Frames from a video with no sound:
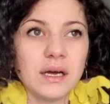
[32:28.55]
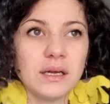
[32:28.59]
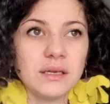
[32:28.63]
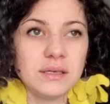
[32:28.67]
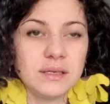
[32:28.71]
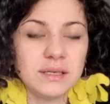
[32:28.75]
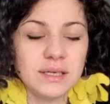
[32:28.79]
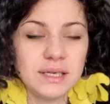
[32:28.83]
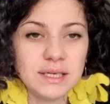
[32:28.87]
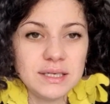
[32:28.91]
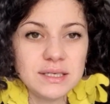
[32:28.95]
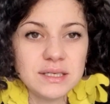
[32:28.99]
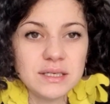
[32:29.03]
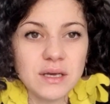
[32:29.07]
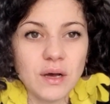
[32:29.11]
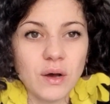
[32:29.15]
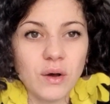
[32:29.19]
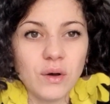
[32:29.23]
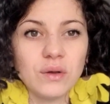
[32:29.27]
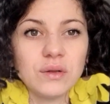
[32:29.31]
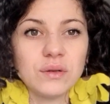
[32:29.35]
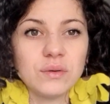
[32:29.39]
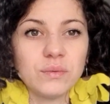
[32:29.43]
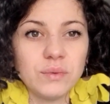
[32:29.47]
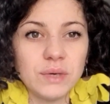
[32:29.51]
this
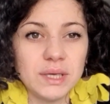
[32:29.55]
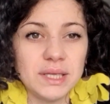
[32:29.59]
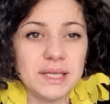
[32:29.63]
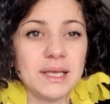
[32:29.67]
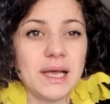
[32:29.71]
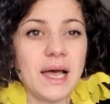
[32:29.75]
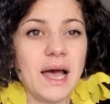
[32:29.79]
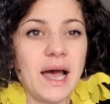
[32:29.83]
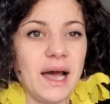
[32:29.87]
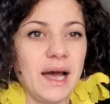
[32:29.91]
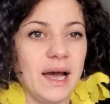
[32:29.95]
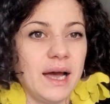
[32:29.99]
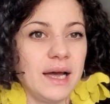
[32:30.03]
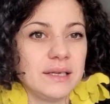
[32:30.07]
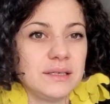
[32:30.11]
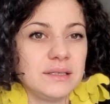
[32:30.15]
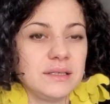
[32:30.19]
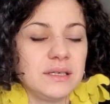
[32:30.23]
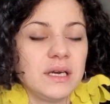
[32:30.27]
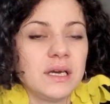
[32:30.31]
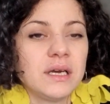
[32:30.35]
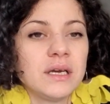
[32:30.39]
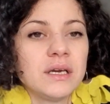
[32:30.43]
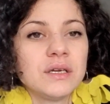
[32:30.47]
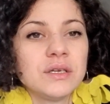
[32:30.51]
all will add
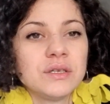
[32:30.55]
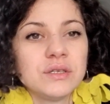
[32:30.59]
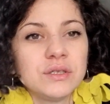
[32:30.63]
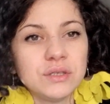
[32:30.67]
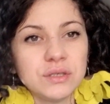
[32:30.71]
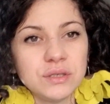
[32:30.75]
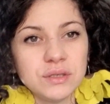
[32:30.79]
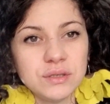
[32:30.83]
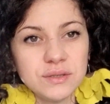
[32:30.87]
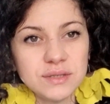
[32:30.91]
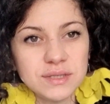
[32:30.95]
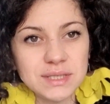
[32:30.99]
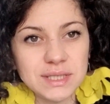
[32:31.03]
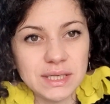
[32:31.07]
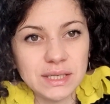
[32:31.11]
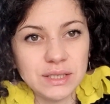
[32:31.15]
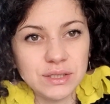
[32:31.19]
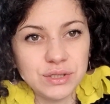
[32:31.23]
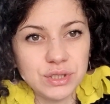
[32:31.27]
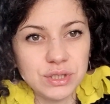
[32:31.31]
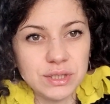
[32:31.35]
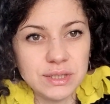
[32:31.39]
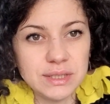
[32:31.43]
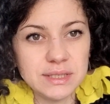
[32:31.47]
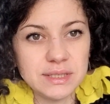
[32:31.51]
2
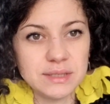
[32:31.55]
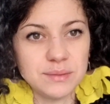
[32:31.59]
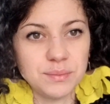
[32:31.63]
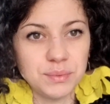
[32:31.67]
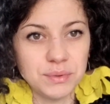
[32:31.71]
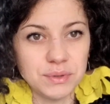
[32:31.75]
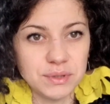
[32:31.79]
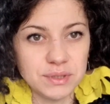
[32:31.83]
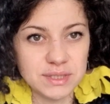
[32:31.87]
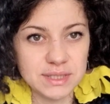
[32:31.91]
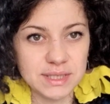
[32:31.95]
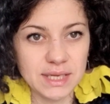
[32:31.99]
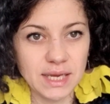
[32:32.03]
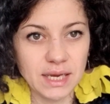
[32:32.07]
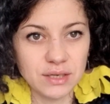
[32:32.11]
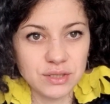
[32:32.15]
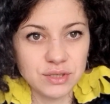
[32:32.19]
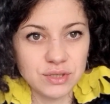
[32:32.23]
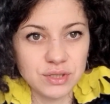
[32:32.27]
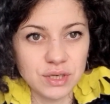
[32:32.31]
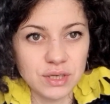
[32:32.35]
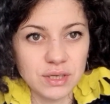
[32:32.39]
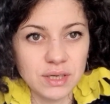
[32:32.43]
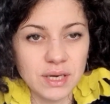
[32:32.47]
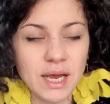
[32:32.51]
stitches per
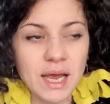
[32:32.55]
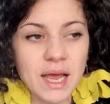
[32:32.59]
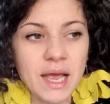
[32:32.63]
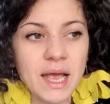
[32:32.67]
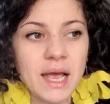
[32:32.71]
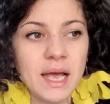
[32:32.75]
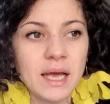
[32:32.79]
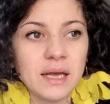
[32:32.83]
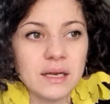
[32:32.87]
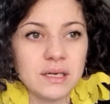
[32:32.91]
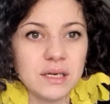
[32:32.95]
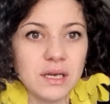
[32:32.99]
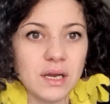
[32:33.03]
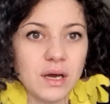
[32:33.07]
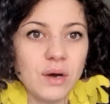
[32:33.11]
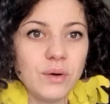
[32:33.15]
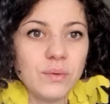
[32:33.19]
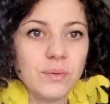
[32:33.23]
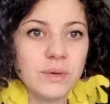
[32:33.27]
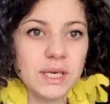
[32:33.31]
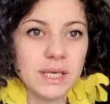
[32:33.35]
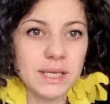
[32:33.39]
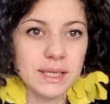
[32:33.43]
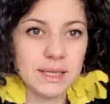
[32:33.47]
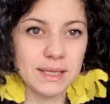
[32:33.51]
section.
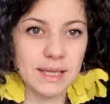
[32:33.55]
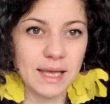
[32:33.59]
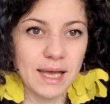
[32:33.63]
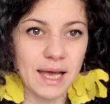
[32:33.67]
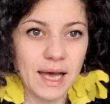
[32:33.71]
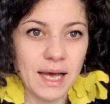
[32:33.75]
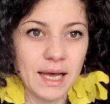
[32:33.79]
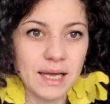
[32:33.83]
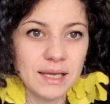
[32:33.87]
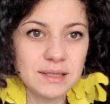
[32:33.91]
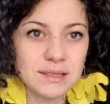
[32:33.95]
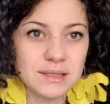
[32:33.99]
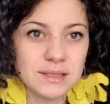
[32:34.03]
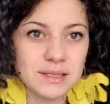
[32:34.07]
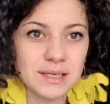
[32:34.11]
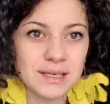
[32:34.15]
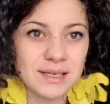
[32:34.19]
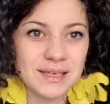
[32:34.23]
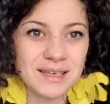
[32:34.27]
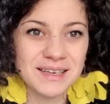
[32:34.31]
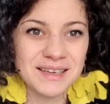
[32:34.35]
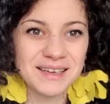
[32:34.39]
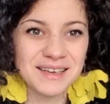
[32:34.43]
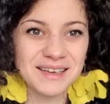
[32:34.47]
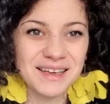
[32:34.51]
Knowing that
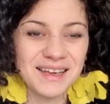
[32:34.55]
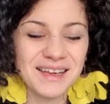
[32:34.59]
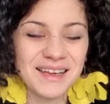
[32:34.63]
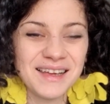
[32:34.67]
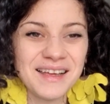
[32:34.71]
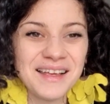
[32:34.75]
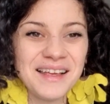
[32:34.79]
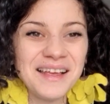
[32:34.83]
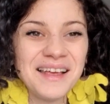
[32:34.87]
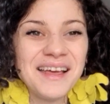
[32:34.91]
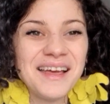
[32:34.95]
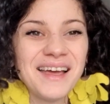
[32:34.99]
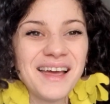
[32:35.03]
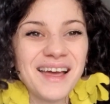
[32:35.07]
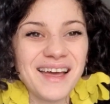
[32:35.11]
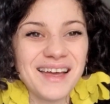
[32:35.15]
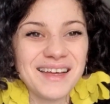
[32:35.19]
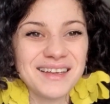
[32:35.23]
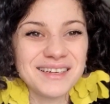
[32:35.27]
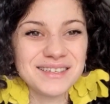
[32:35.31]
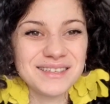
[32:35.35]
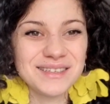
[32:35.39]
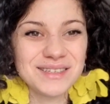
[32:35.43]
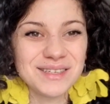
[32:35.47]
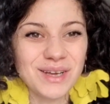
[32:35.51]

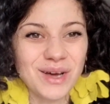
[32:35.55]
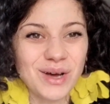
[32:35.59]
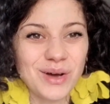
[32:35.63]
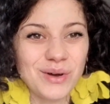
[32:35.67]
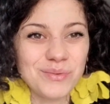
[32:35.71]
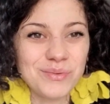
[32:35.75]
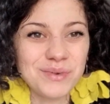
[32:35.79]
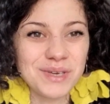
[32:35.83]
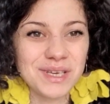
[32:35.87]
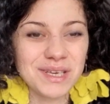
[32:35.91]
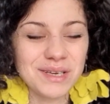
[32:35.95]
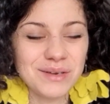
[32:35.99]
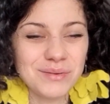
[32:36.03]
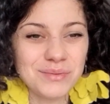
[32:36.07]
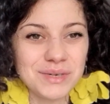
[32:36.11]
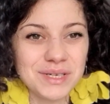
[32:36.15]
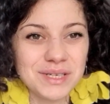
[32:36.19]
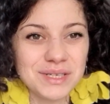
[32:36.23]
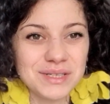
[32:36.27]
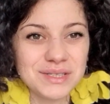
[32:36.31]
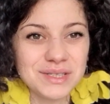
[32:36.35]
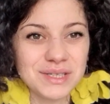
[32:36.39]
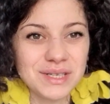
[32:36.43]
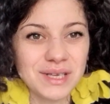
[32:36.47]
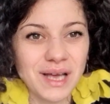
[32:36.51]
and knowing
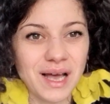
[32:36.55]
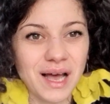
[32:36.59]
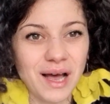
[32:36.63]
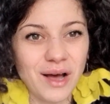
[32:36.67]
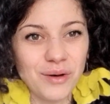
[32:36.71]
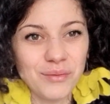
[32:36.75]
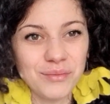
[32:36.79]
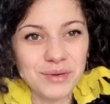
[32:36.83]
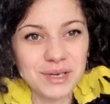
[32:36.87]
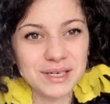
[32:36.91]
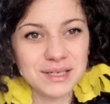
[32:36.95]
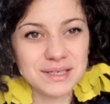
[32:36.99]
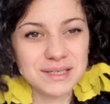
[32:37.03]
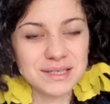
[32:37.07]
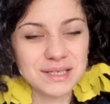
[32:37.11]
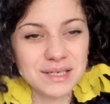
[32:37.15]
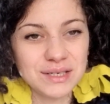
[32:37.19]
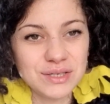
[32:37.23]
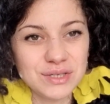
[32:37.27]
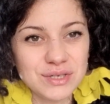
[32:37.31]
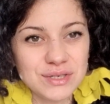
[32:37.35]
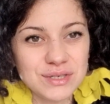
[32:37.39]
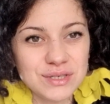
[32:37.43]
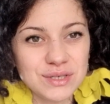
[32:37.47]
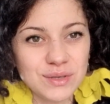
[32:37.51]
with how many
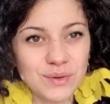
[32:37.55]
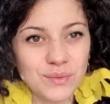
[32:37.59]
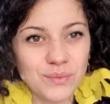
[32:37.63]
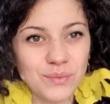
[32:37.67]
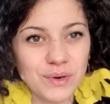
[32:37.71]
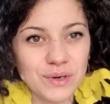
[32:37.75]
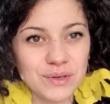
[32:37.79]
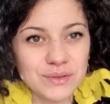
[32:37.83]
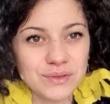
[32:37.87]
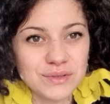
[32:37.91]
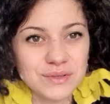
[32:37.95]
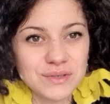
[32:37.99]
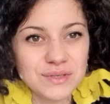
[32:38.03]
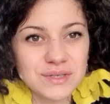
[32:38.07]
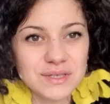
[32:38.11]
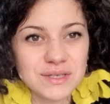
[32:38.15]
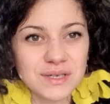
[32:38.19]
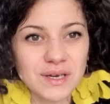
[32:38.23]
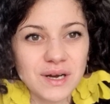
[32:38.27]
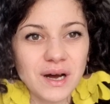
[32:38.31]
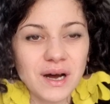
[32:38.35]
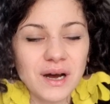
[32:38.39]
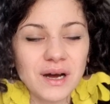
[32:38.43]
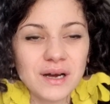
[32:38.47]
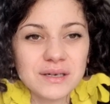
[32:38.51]
stitches you want to
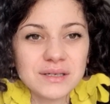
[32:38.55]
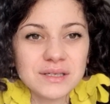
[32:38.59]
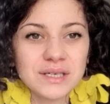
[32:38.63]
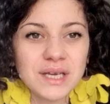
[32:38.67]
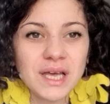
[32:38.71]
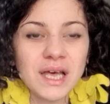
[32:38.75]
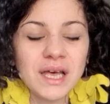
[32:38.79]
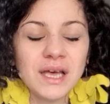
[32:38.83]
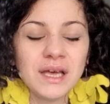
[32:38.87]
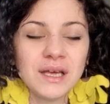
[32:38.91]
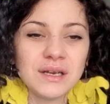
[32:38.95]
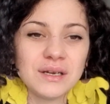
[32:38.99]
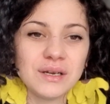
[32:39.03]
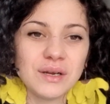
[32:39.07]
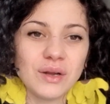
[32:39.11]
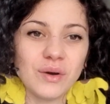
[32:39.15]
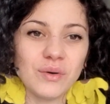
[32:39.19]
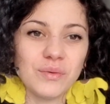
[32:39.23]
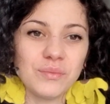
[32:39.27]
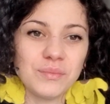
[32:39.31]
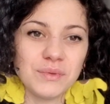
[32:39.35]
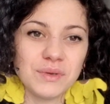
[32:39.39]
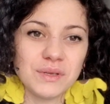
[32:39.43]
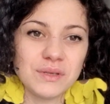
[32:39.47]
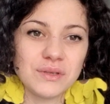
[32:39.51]
start,
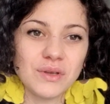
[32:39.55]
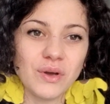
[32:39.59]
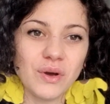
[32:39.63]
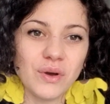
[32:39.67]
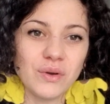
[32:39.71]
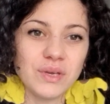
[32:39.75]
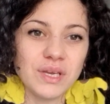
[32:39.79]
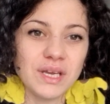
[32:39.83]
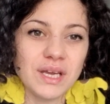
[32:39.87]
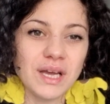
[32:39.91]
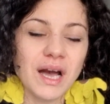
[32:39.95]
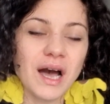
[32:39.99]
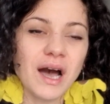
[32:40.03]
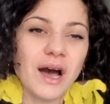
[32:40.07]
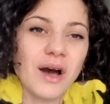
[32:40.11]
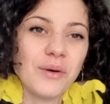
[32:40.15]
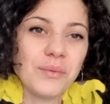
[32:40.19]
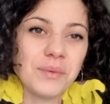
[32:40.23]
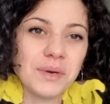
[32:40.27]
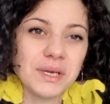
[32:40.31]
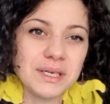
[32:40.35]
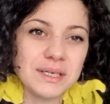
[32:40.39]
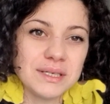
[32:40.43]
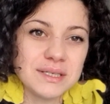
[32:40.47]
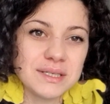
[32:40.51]
knowing how
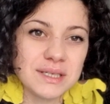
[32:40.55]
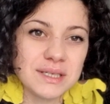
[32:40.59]
many